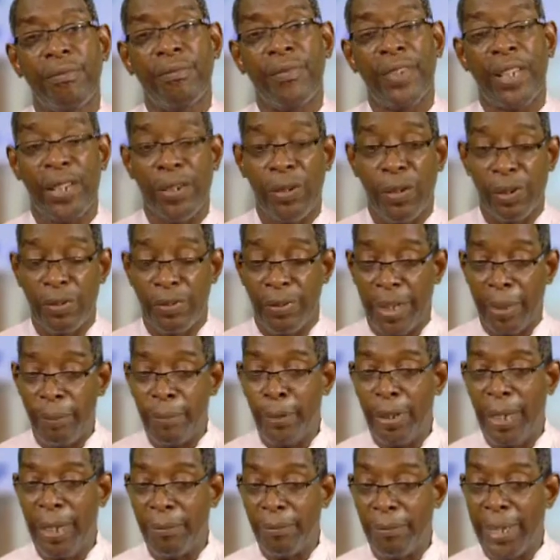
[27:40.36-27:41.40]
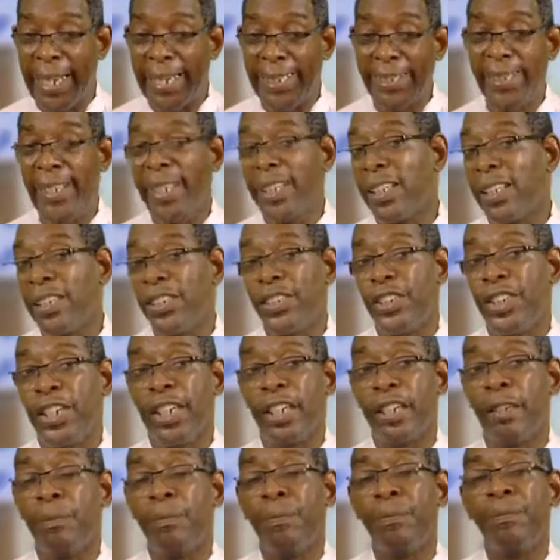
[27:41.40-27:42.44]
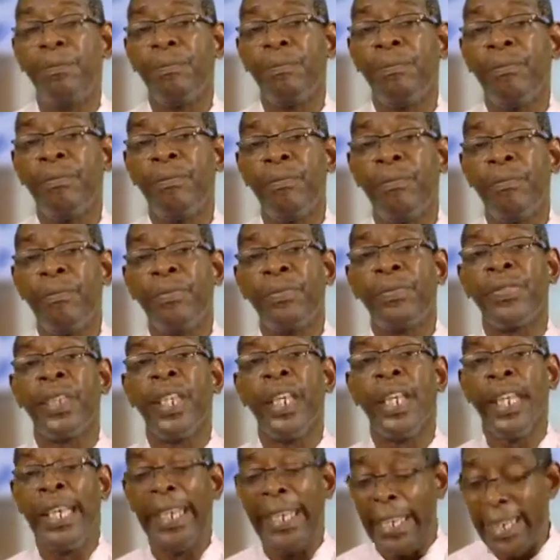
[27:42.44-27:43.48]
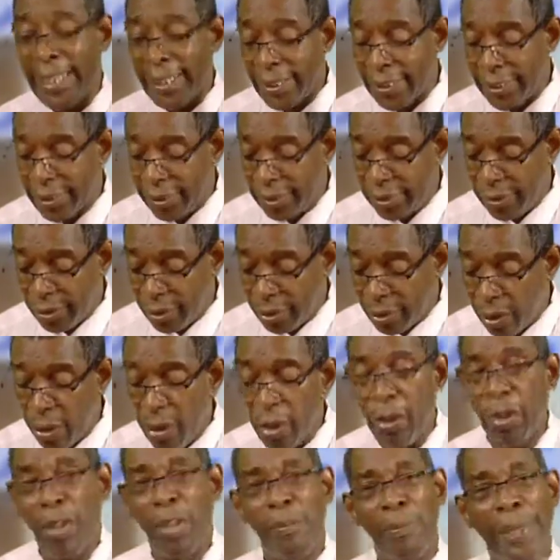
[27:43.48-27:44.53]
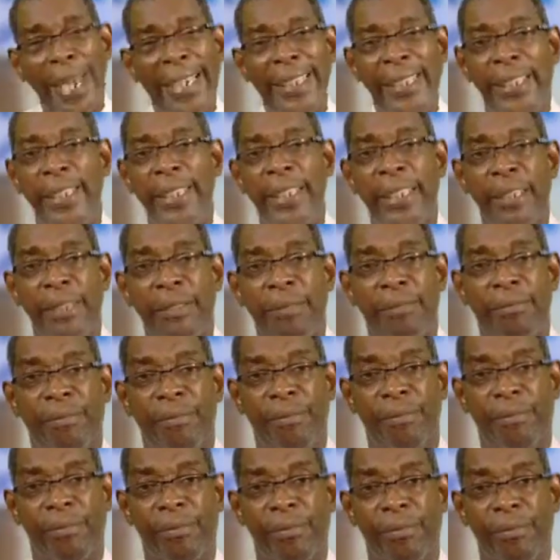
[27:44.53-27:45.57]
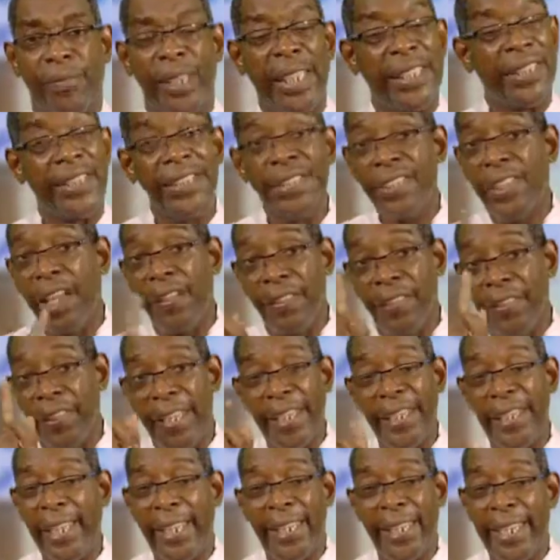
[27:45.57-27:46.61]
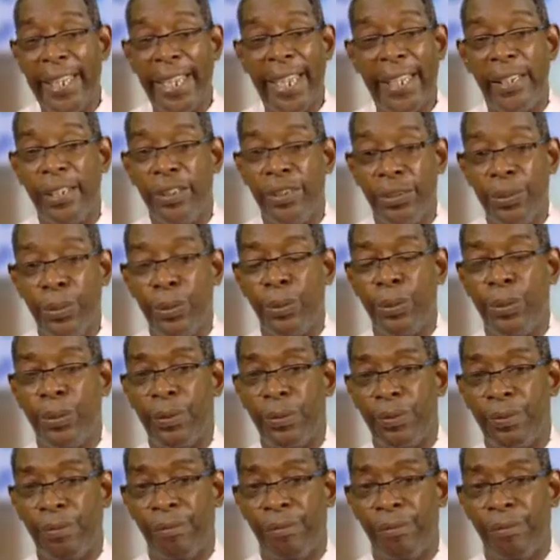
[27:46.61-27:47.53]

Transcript: the God of Abraham, Isaac, and Jacob. He is God Almighty. There's nothing that he cannot do.